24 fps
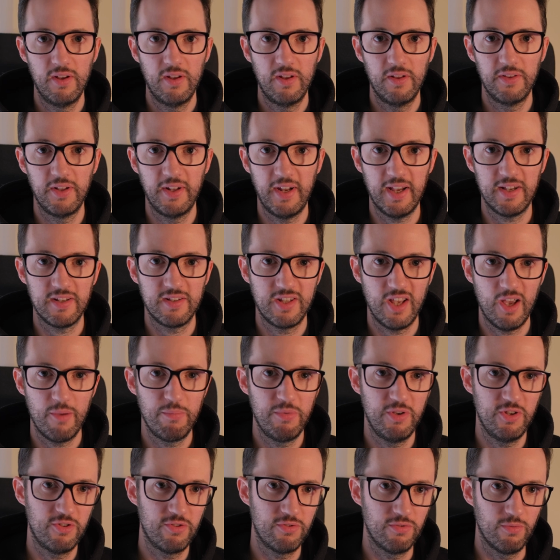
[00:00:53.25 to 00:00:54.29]
The next step
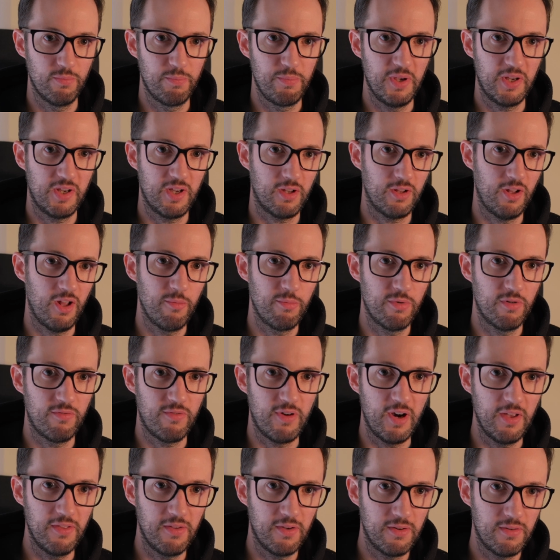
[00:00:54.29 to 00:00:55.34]
is to pick a cloud
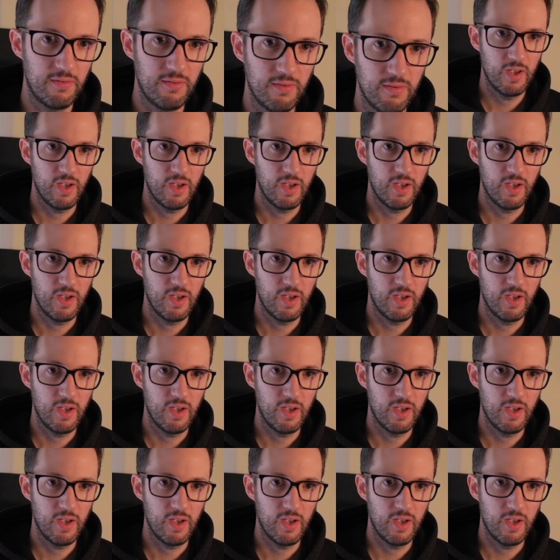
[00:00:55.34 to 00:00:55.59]
provider,